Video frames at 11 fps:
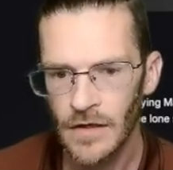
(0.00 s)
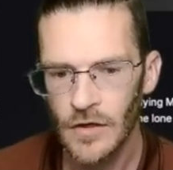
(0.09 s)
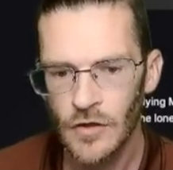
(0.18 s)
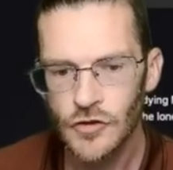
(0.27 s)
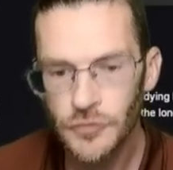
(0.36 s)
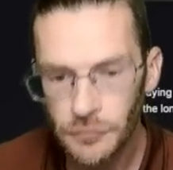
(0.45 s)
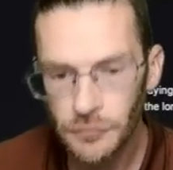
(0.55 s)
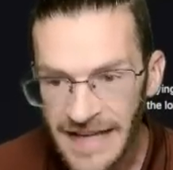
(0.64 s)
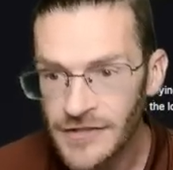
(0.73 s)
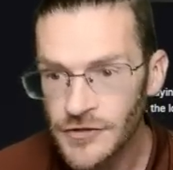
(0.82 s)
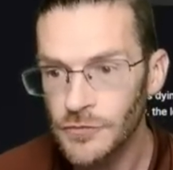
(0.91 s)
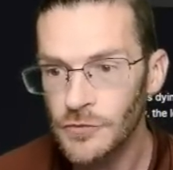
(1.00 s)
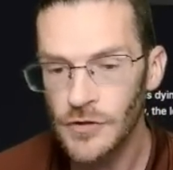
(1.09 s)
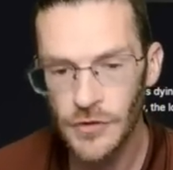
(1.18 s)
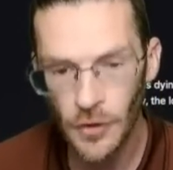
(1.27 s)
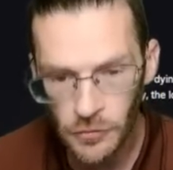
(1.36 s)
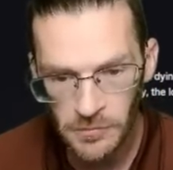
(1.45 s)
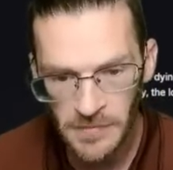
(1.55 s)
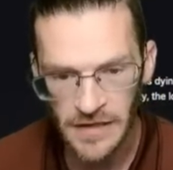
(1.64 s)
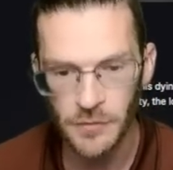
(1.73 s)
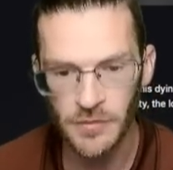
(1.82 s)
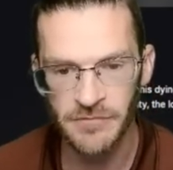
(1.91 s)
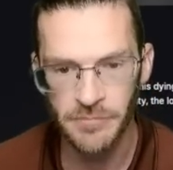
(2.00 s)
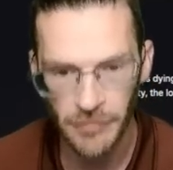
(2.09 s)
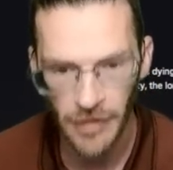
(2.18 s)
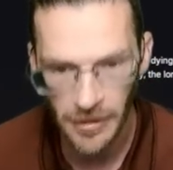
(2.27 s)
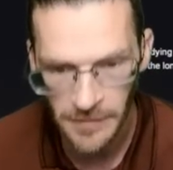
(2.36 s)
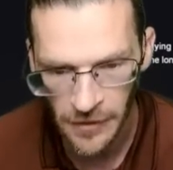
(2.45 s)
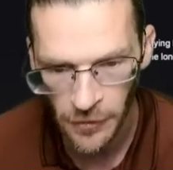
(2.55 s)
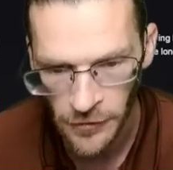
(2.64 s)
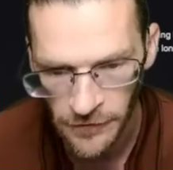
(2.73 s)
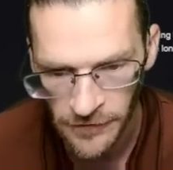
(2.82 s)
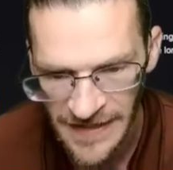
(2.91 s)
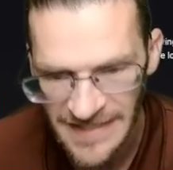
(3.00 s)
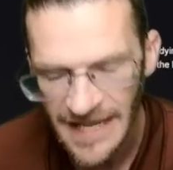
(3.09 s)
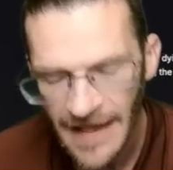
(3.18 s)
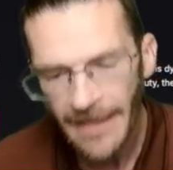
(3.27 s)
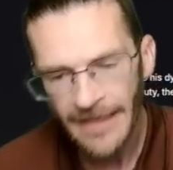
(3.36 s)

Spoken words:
Trek to Yomi. You have probably heard of this.